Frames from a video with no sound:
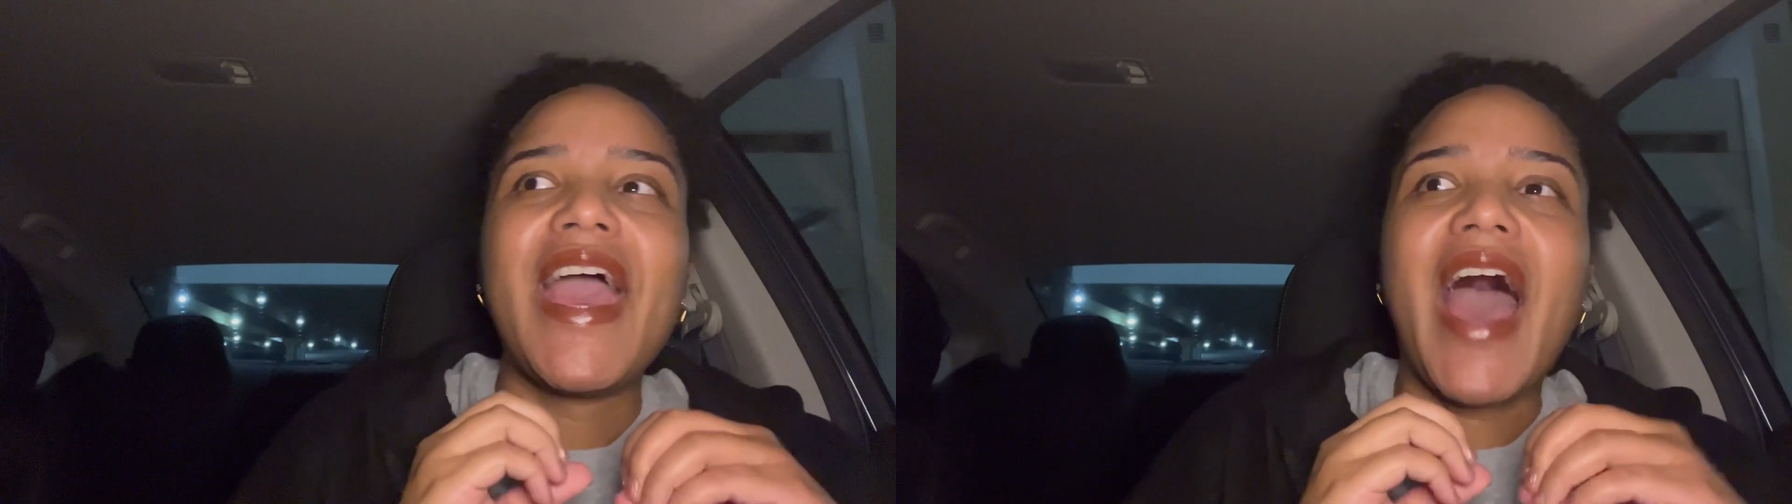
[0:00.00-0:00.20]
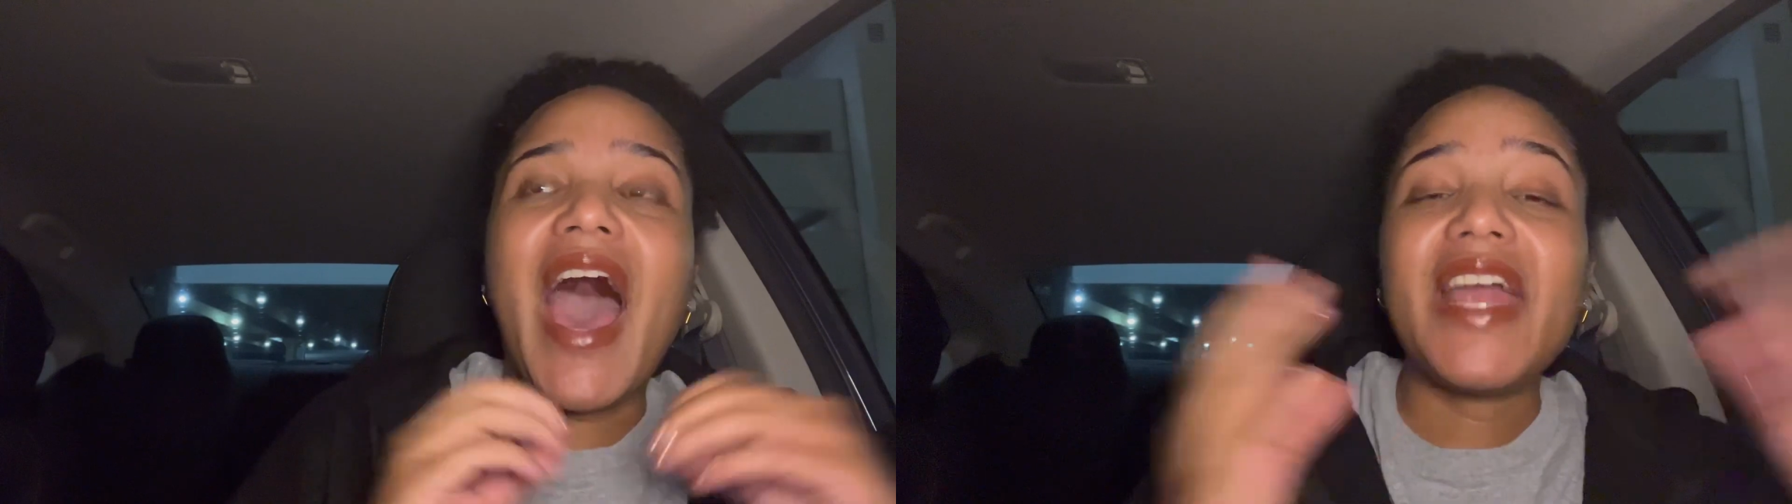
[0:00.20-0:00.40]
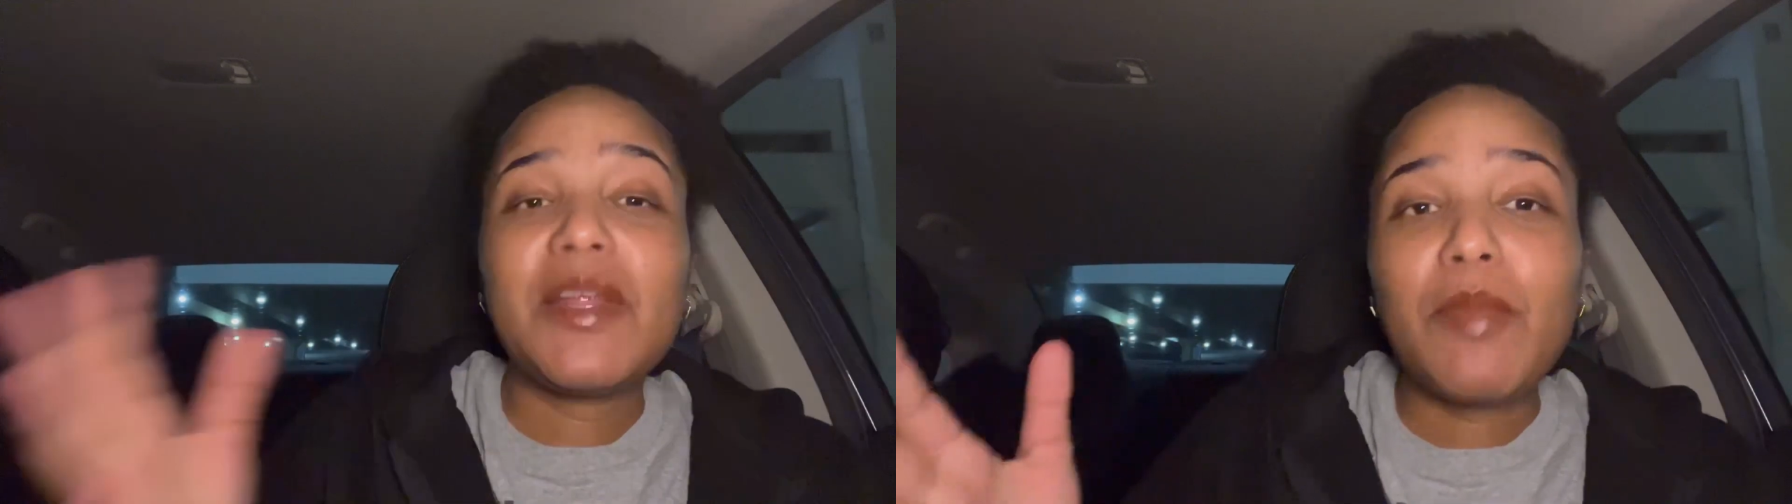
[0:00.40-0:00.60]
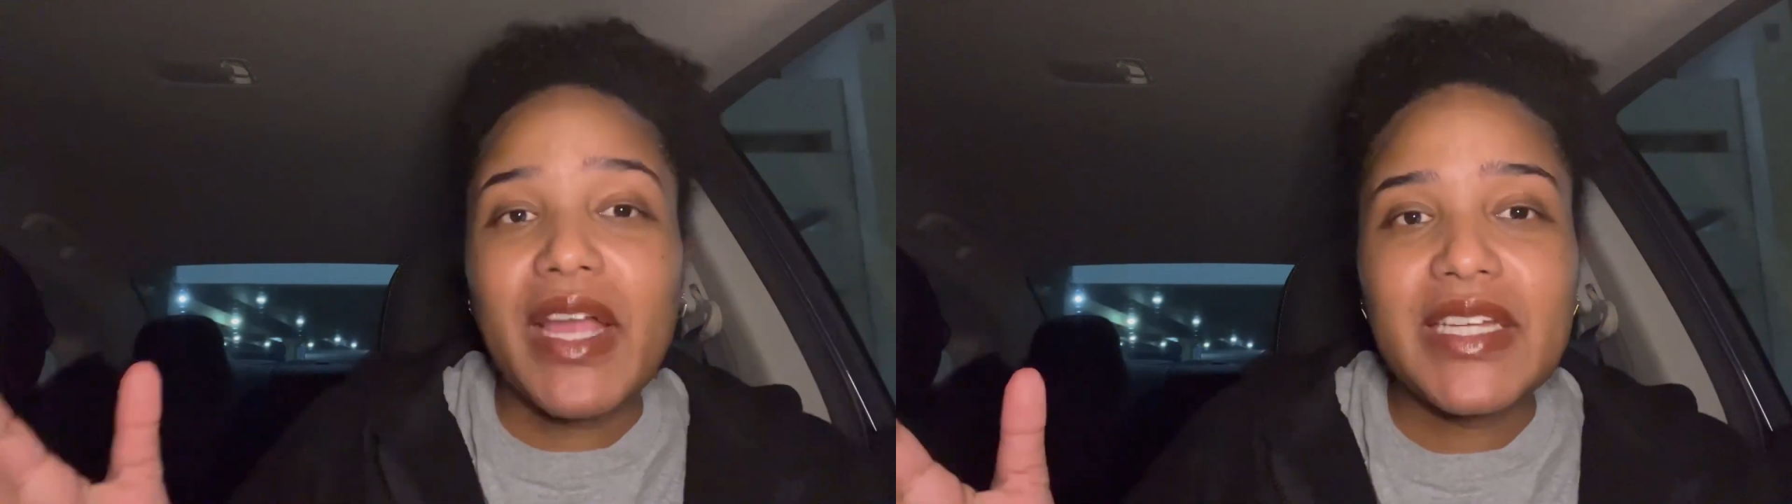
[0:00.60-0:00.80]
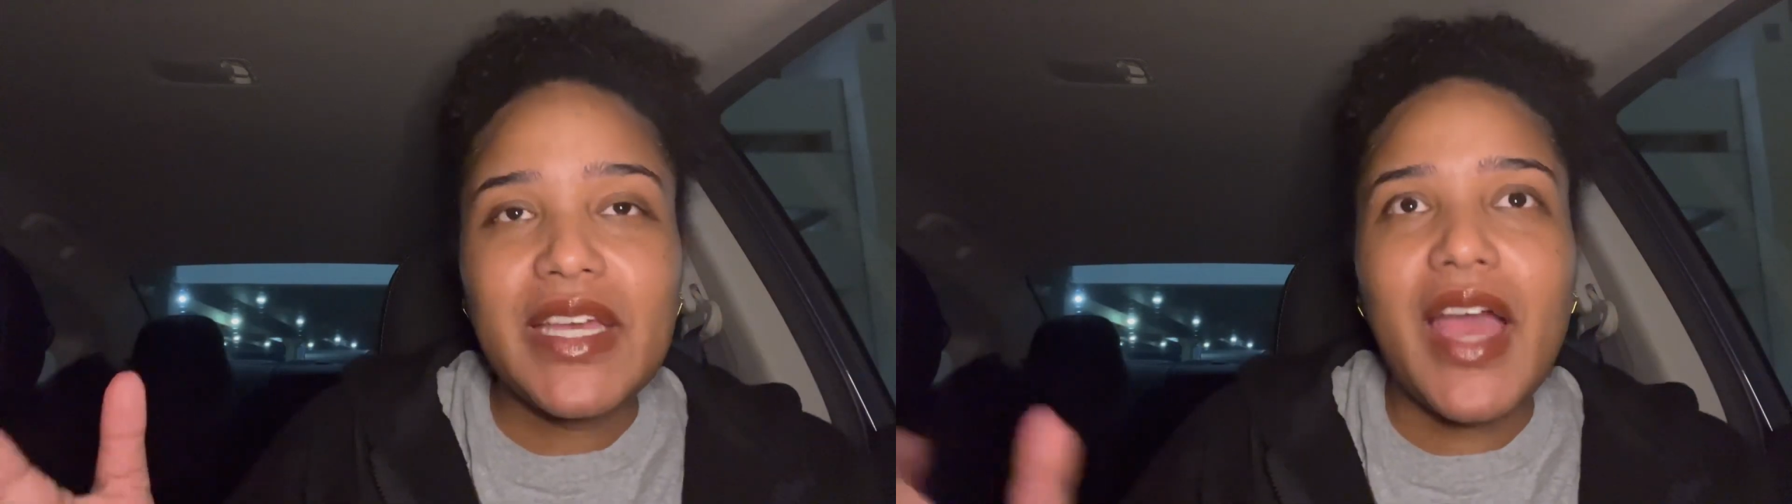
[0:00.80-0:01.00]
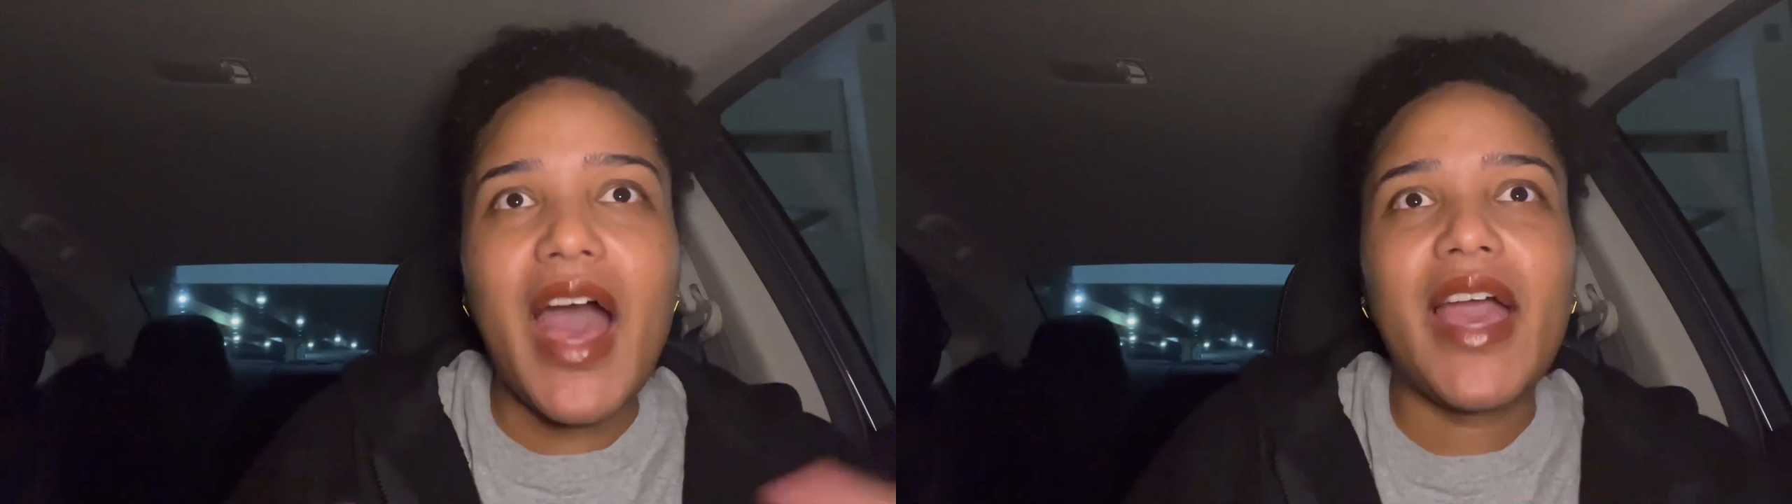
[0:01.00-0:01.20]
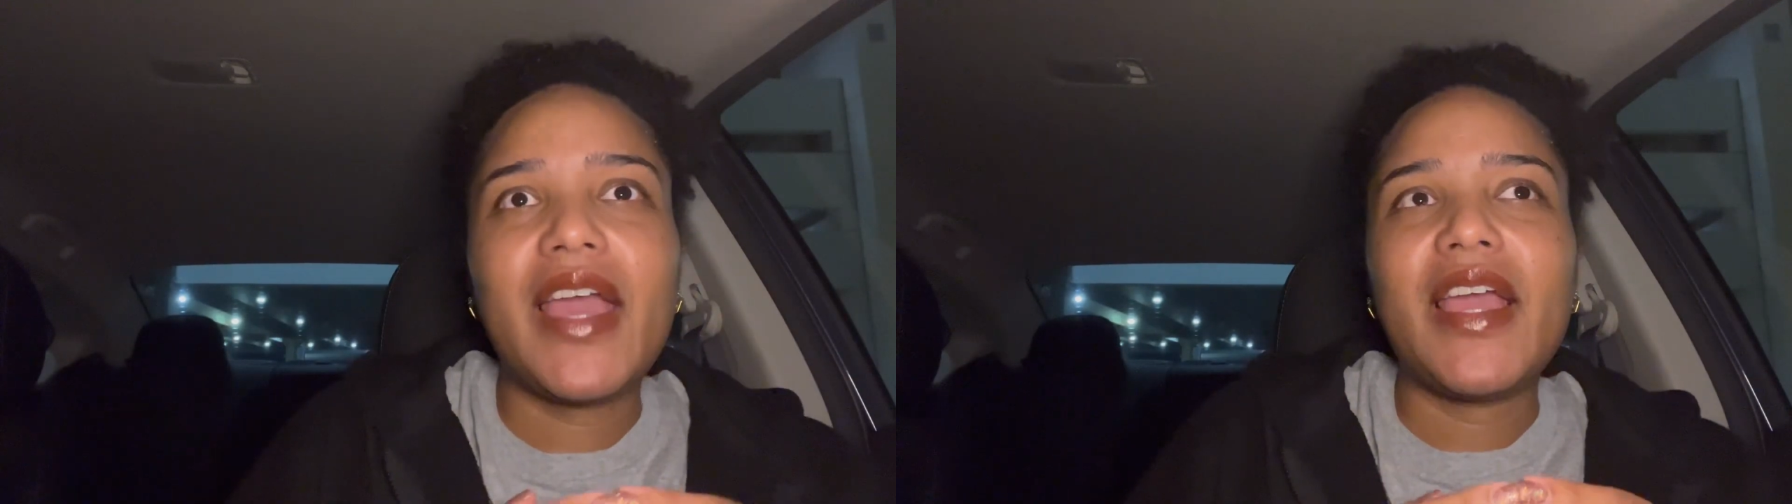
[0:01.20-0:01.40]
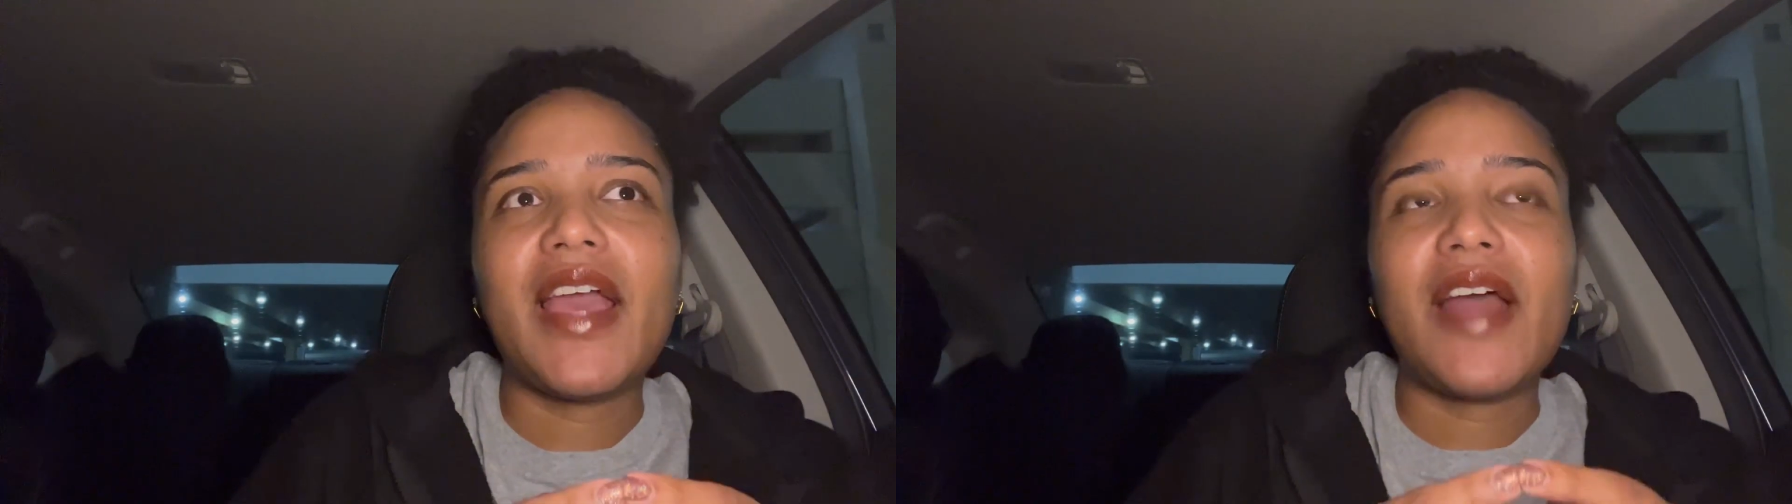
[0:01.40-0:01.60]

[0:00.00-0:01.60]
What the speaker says: I didn't mind it. I